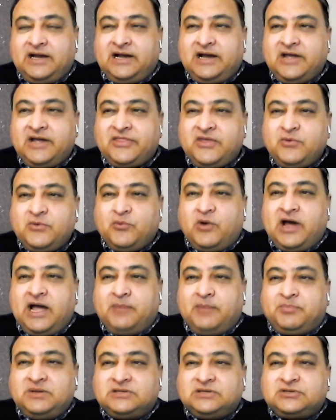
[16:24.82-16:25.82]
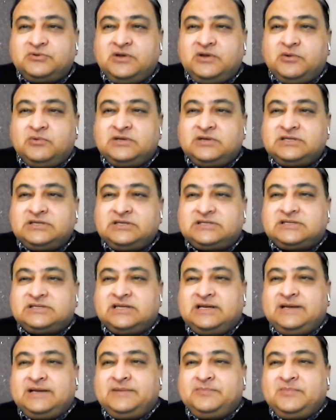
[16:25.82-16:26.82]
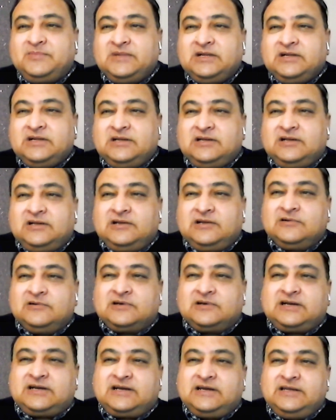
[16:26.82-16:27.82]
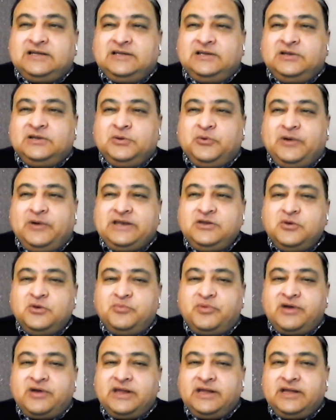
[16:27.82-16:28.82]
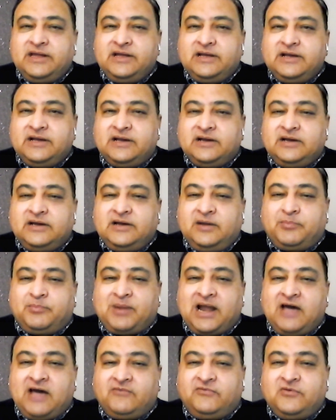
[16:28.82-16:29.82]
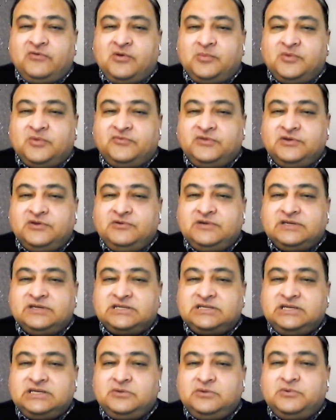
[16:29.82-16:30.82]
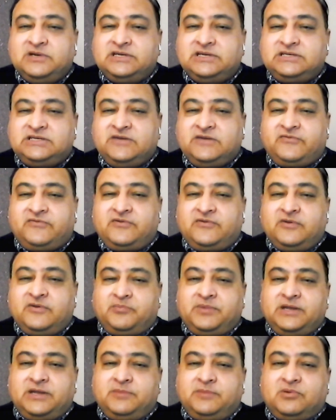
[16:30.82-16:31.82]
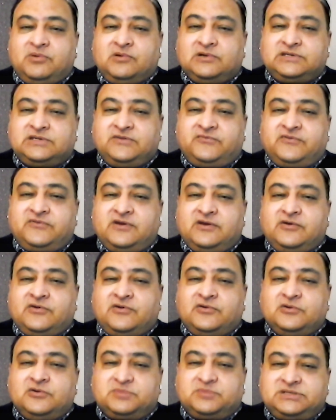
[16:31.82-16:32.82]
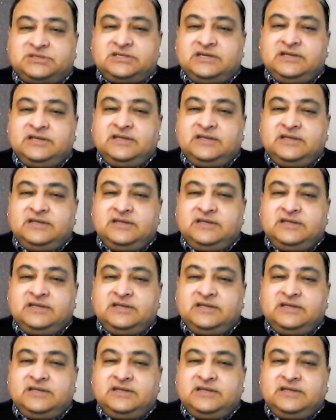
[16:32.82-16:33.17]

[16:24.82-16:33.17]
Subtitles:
I think what happened to it was, when you bring a platform of unity with different people, different groups,